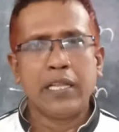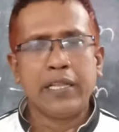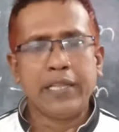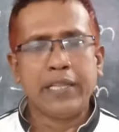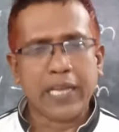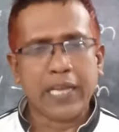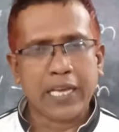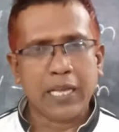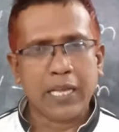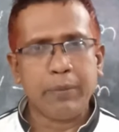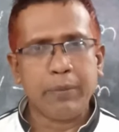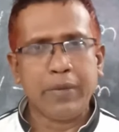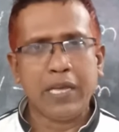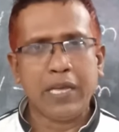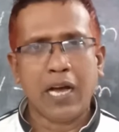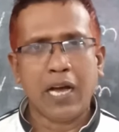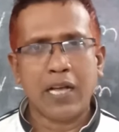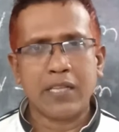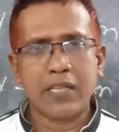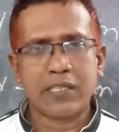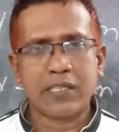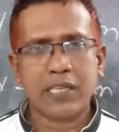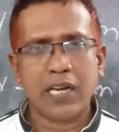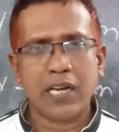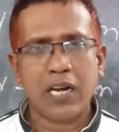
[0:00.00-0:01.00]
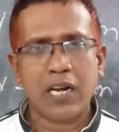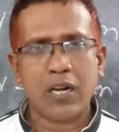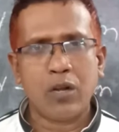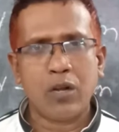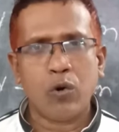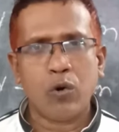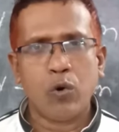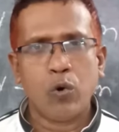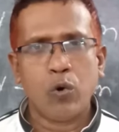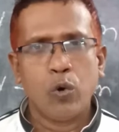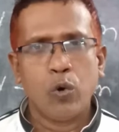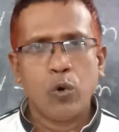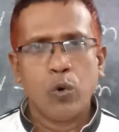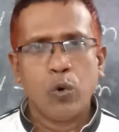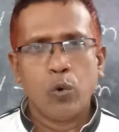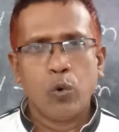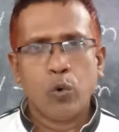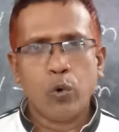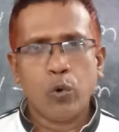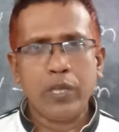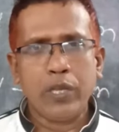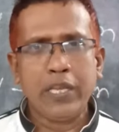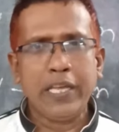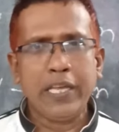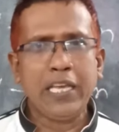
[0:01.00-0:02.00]
they can be answered
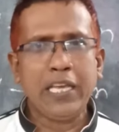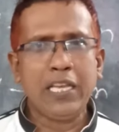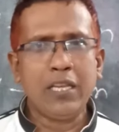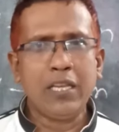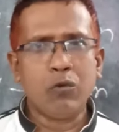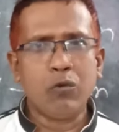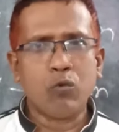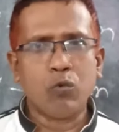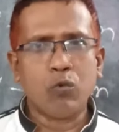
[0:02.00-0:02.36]
only in